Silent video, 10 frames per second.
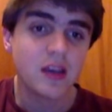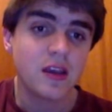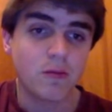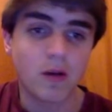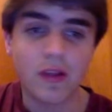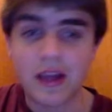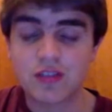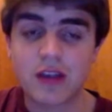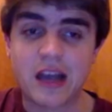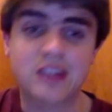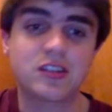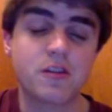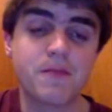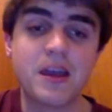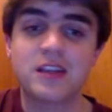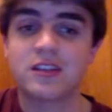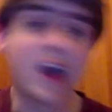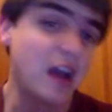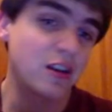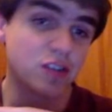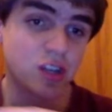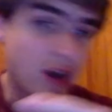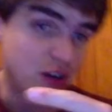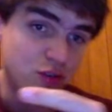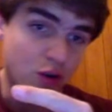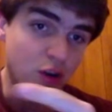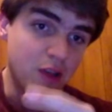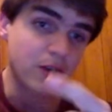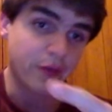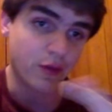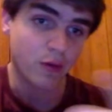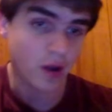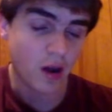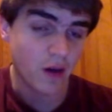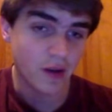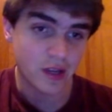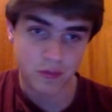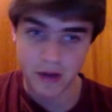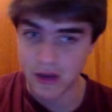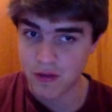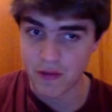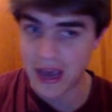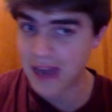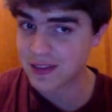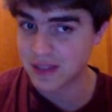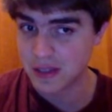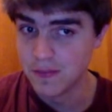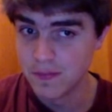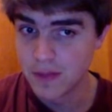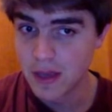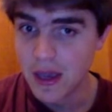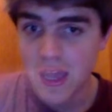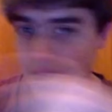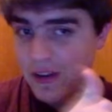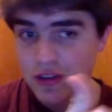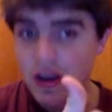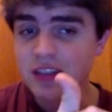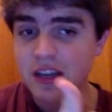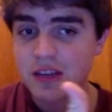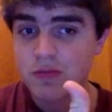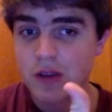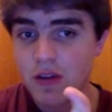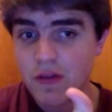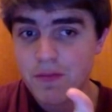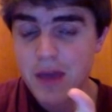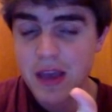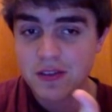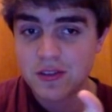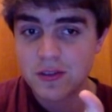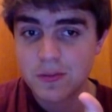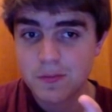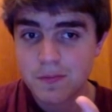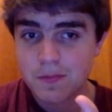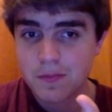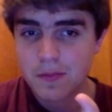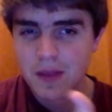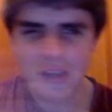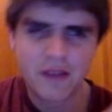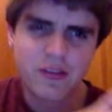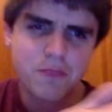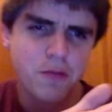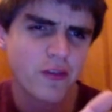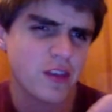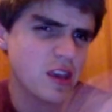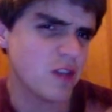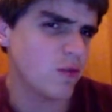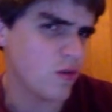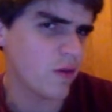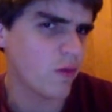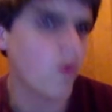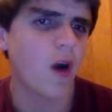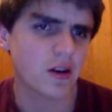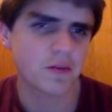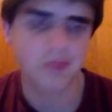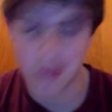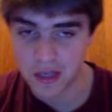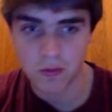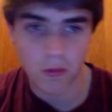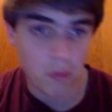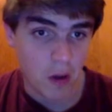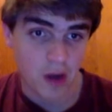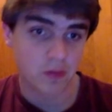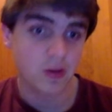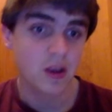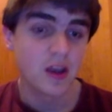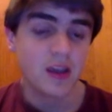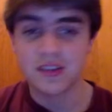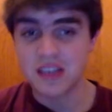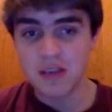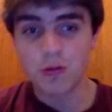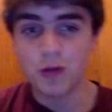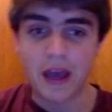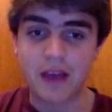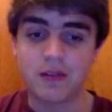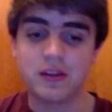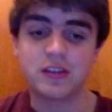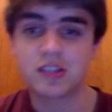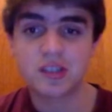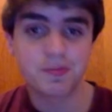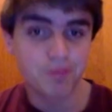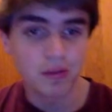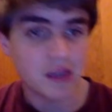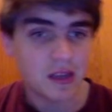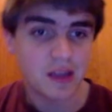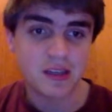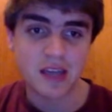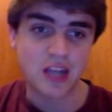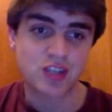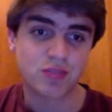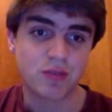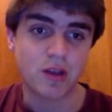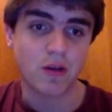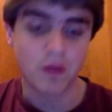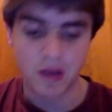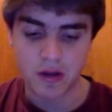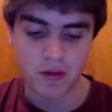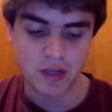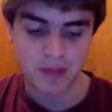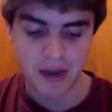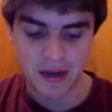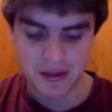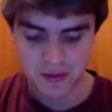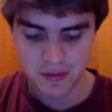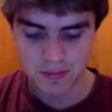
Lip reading: well, that's your acid or your base. If hydrogen or hydronium, whatever you want to call it, is winning, you have an acid. And if hydroxide is winning, you have a base. And if they're perfectly equal, you have water because, well, water is equally likely to split into H3O and OH-.